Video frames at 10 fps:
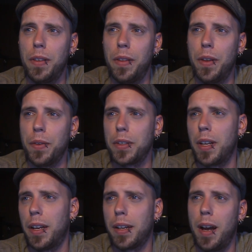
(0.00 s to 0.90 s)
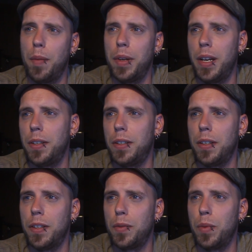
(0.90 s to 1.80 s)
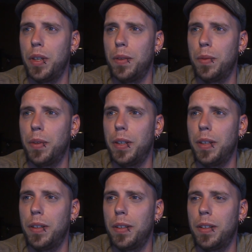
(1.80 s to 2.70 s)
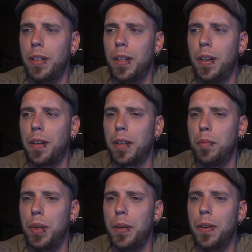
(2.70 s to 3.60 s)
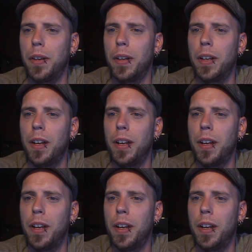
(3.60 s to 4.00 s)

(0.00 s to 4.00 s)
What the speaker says: those kind of combination is. We get on a computer